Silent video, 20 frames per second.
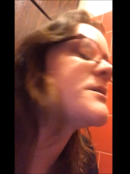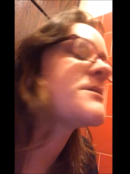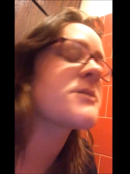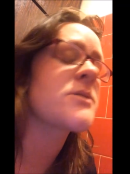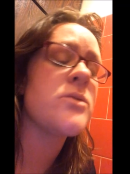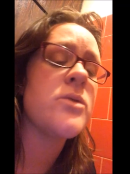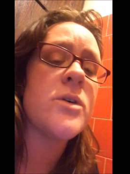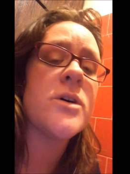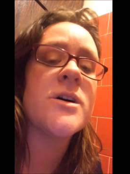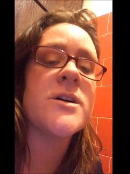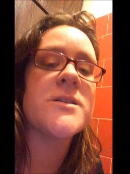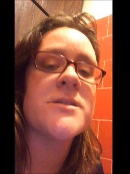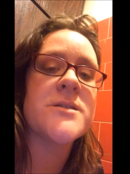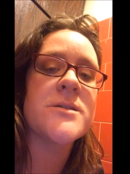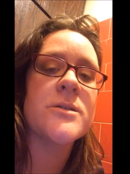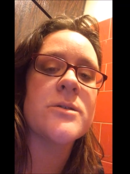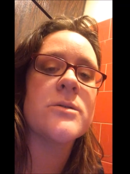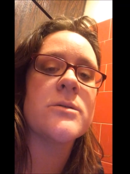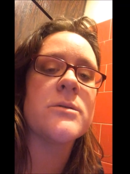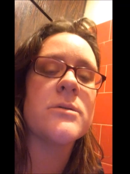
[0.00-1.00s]
It's quarter.
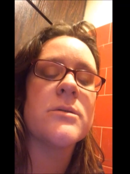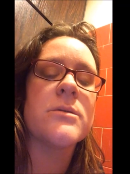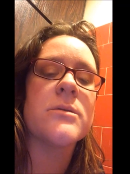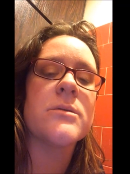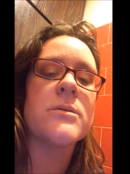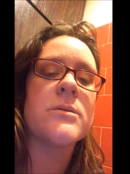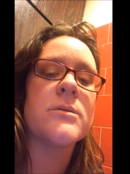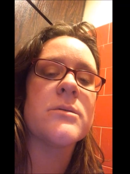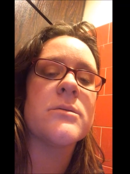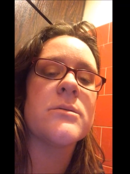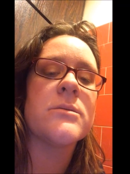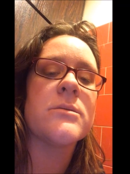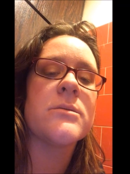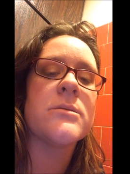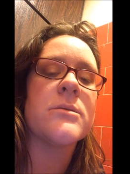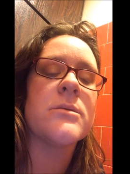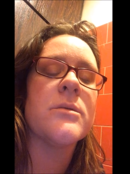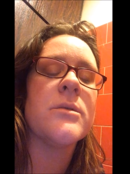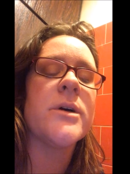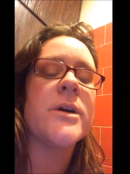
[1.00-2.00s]

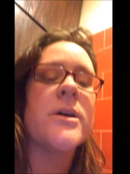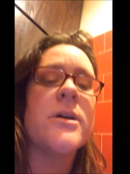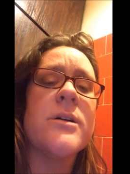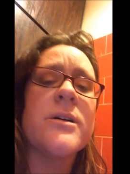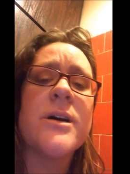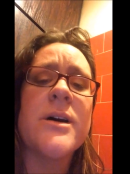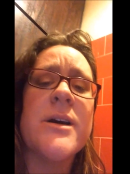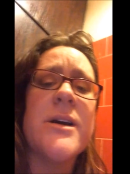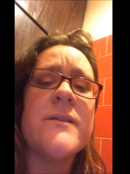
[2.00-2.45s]
Why can't